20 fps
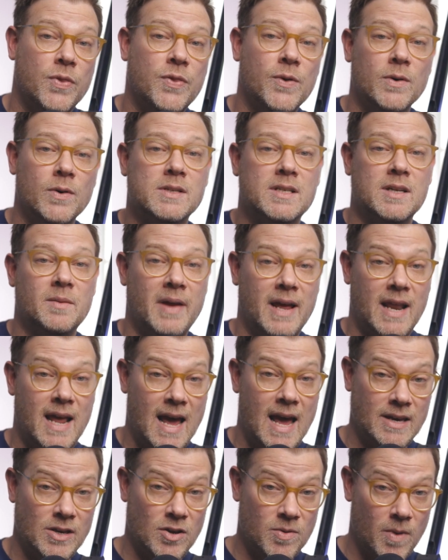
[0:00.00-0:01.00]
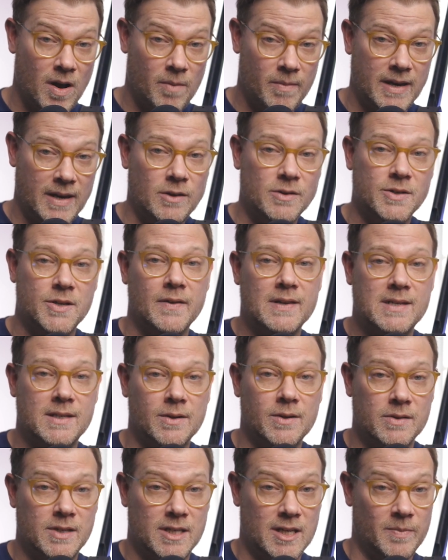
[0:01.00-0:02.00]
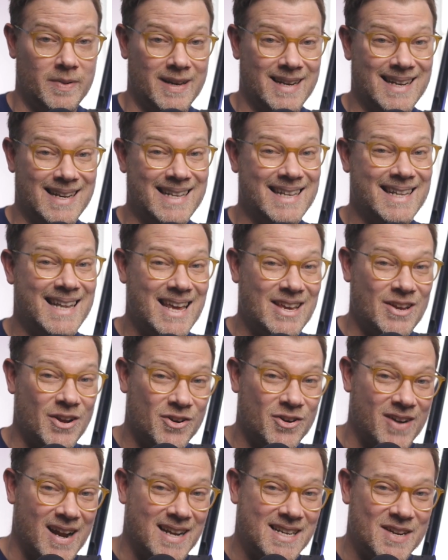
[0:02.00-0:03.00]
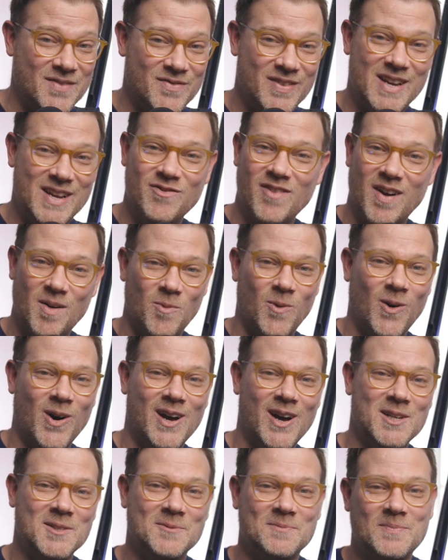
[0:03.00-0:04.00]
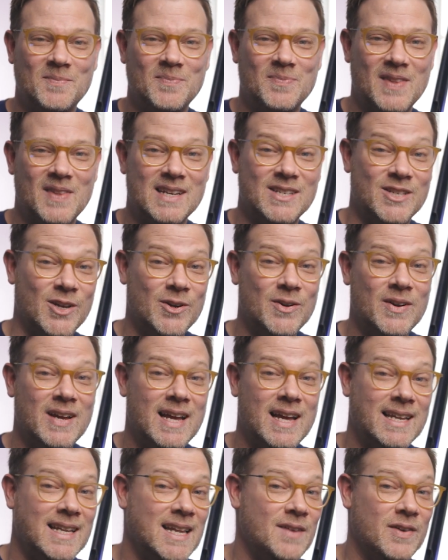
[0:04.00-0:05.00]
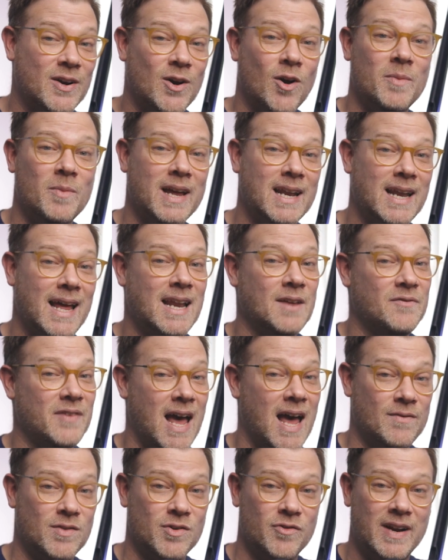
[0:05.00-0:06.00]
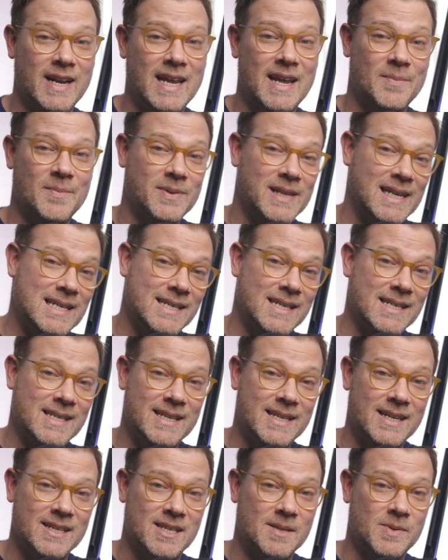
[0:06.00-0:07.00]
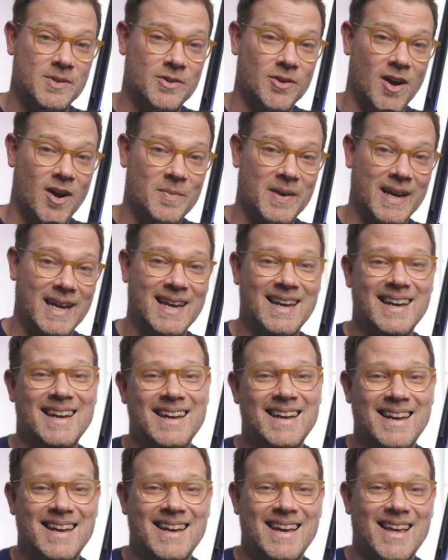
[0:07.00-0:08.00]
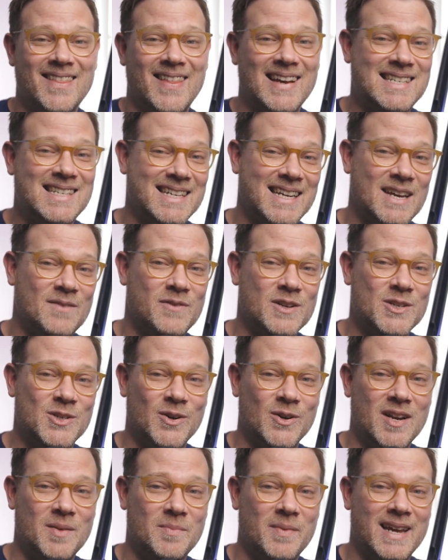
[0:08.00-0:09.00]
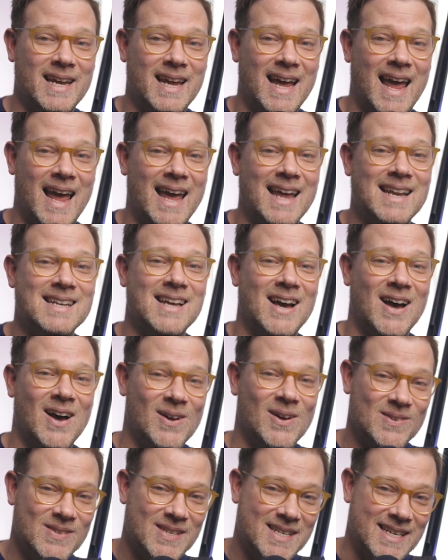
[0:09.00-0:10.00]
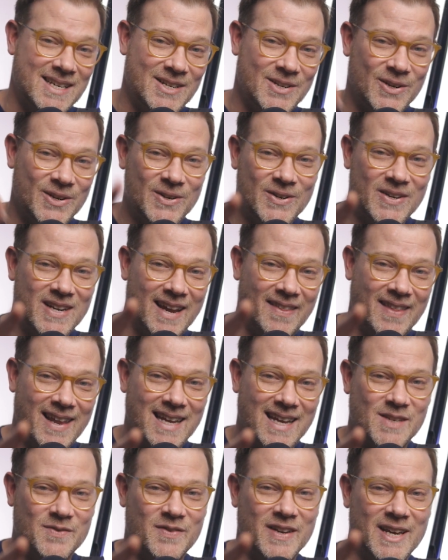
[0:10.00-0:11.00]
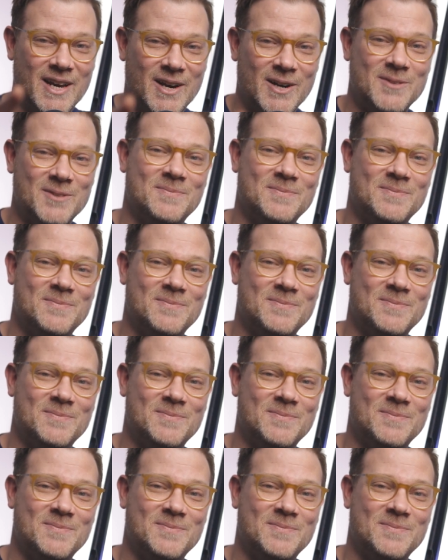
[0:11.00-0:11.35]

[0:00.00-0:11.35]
thoughts about how you might make use of this little snippet. Let your creativity run wild. So leave a comment, and if you haven't already, please consider subscribing. Thanks again for joining me, and I'll see you in the next video.